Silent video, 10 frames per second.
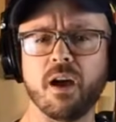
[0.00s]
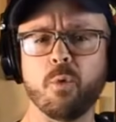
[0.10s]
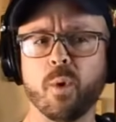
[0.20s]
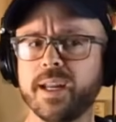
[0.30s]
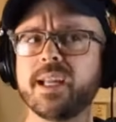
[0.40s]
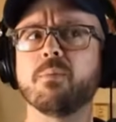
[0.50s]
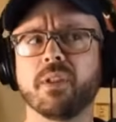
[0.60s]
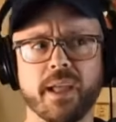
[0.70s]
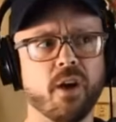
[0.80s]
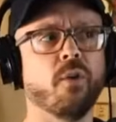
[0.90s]
what he can
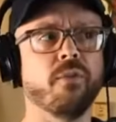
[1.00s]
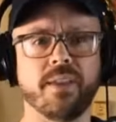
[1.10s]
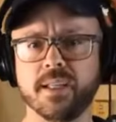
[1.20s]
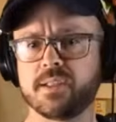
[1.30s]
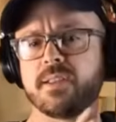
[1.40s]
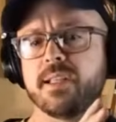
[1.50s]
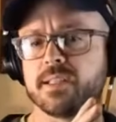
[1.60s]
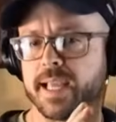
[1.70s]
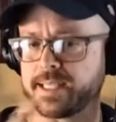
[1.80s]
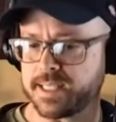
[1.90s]
play over these
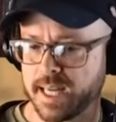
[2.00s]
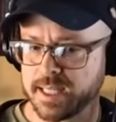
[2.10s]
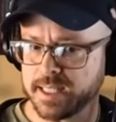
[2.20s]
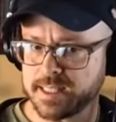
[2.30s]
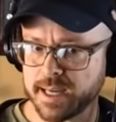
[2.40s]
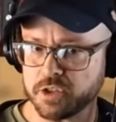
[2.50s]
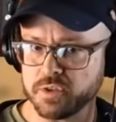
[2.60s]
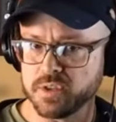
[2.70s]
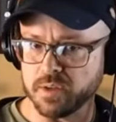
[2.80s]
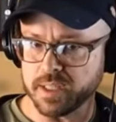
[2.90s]
extended
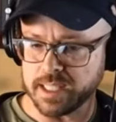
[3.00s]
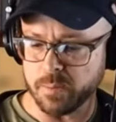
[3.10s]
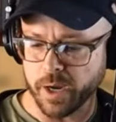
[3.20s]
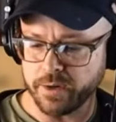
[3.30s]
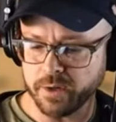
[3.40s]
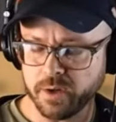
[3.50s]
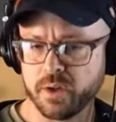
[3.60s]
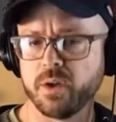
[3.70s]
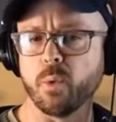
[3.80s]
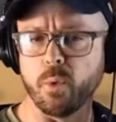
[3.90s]
sections of the D
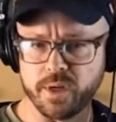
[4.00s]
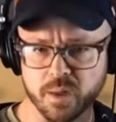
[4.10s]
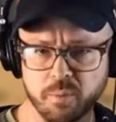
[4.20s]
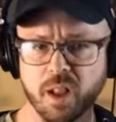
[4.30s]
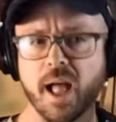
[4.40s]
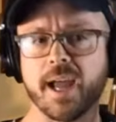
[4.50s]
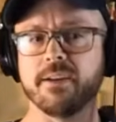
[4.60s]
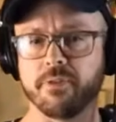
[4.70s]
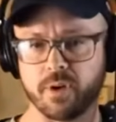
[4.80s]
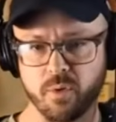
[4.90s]
minor, where you can
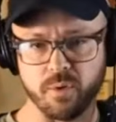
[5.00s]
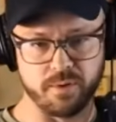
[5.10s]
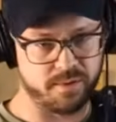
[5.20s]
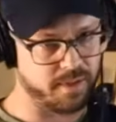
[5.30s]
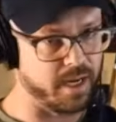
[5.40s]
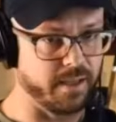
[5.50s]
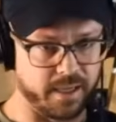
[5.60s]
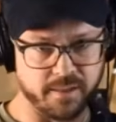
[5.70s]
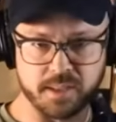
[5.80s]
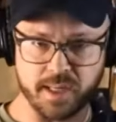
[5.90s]
imply different chords, kind of
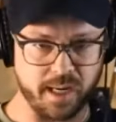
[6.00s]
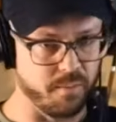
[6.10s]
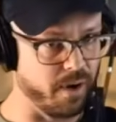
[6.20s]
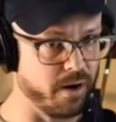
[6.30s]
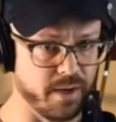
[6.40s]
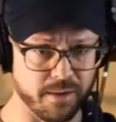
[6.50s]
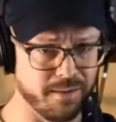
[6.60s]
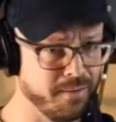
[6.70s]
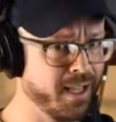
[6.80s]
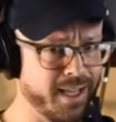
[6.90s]
like in the second bar here.
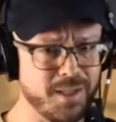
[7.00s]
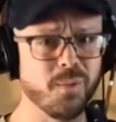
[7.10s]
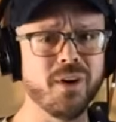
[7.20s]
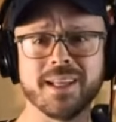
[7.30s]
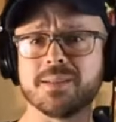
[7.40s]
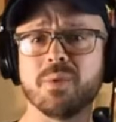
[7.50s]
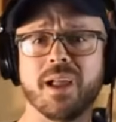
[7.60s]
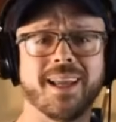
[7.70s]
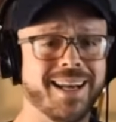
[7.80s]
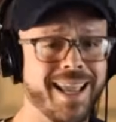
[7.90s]
He's more or less
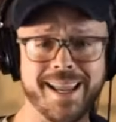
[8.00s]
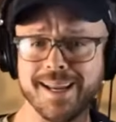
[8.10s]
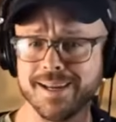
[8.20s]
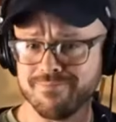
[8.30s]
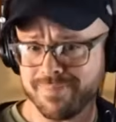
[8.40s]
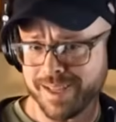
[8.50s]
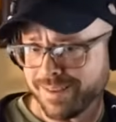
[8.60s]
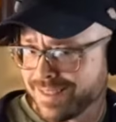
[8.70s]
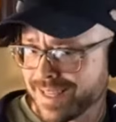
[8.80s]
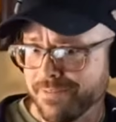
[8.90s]
implying an
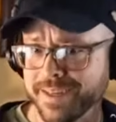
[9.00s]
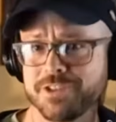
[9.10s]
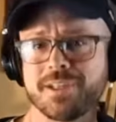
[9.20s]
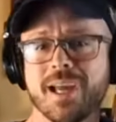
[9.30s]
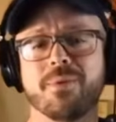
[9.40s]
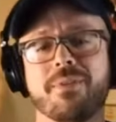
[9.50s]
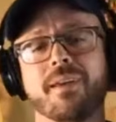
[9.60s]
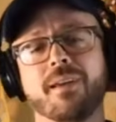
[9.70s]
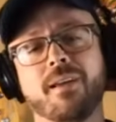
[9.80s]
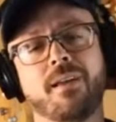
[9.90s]
A7-ish type of
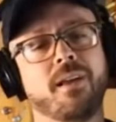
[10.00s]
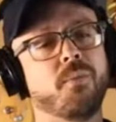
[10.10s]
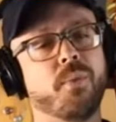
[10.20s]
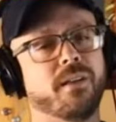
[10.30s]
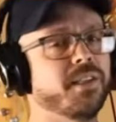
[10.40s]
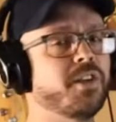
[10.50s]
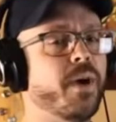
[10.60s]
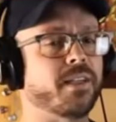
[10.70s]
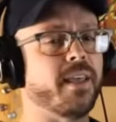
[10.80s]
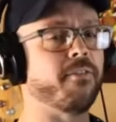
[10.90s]
thing. But let's go
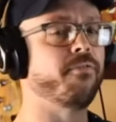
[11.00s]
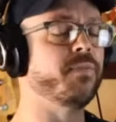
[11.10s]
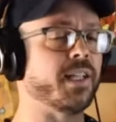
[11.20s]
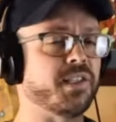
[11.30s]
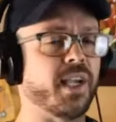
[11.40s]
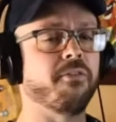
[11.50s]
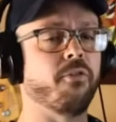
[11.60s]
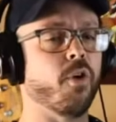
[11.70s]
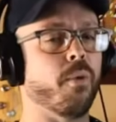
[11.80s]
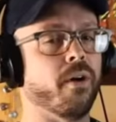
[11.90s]
back to that
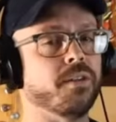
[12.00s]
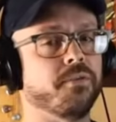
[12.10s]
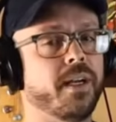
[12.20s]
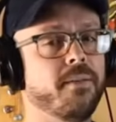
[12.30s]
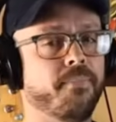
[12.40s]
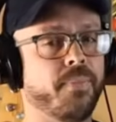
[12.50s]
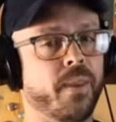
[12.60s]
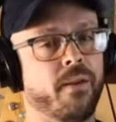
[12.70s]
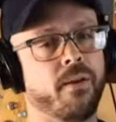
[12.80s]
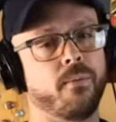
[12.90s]
second 4 bars. You ready?
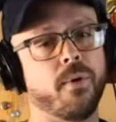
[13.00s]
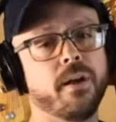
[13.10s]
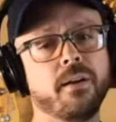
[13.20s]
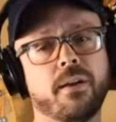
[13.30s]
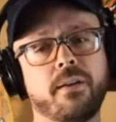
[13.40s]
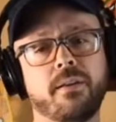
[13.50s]
1,